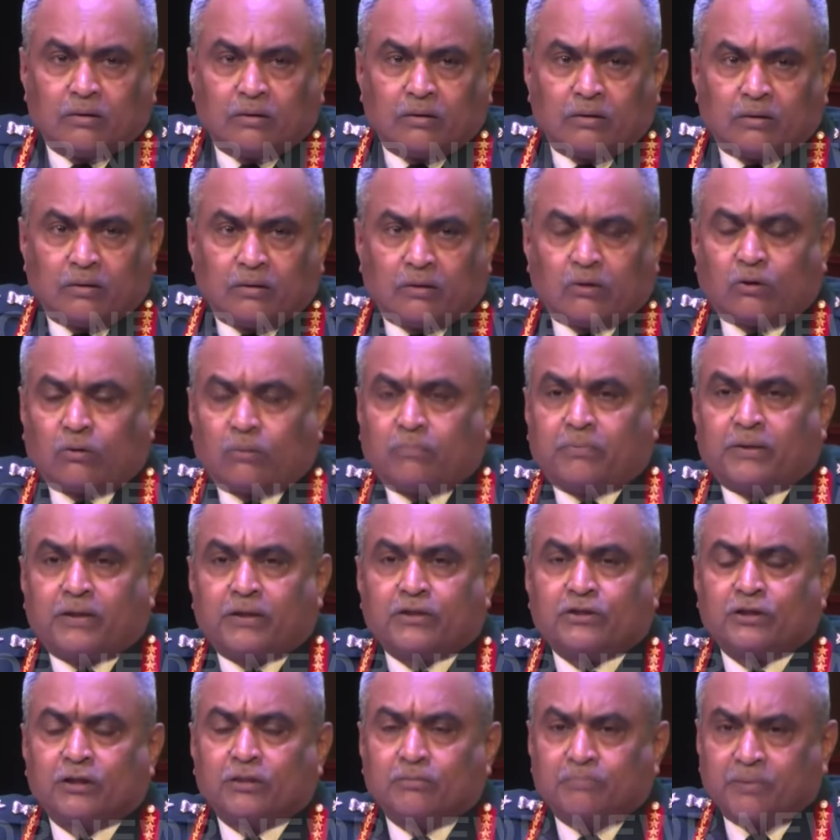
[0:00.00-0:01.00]
Our
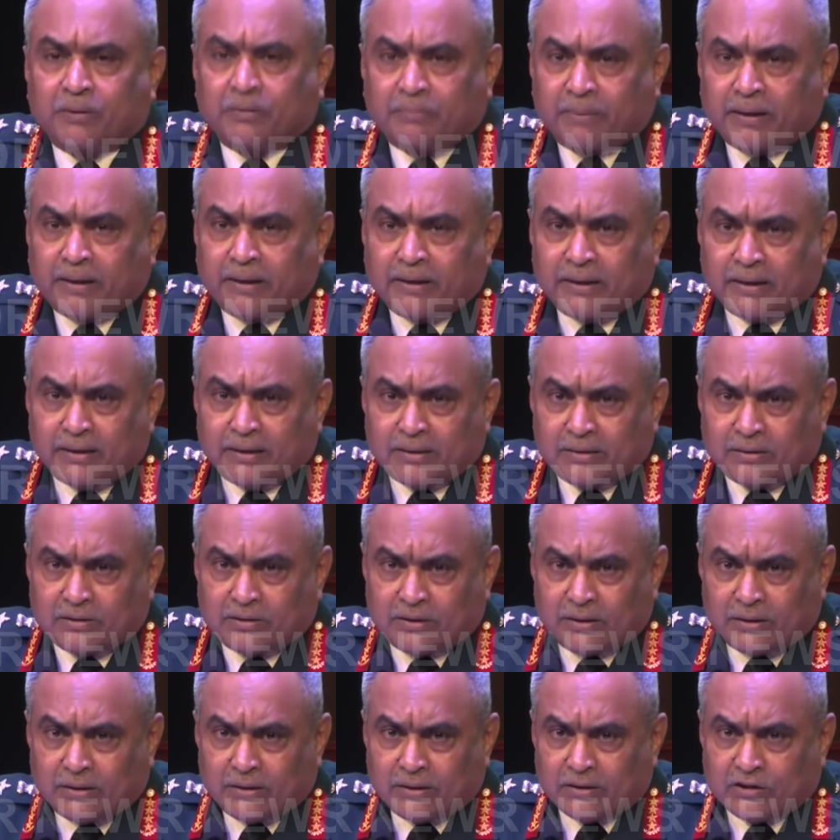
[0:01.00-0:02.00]
operational preparedness
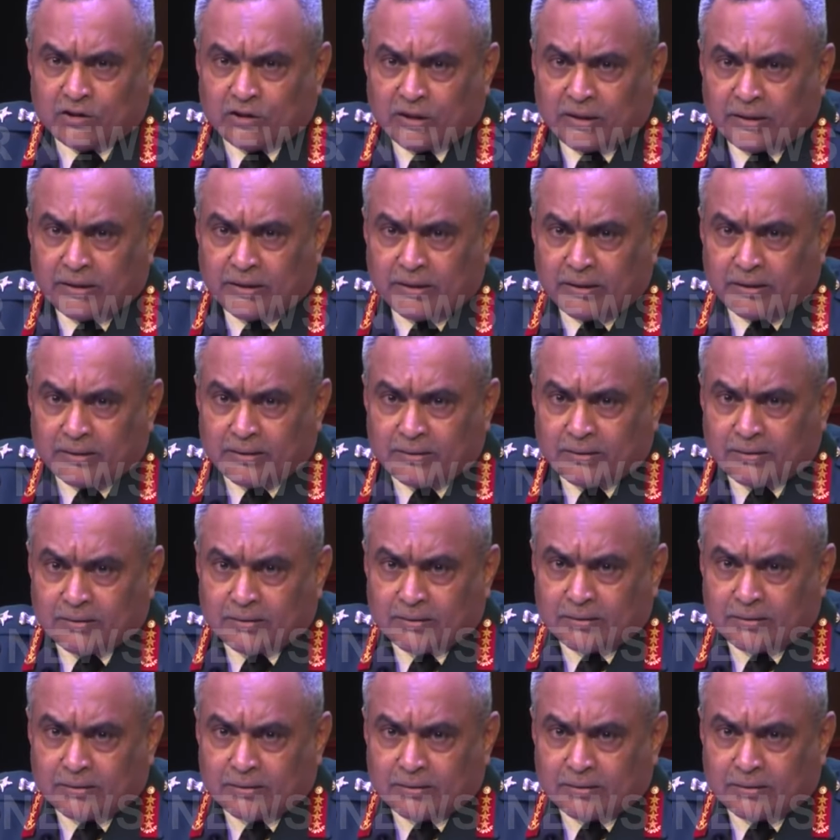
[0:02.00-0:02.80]
in these areas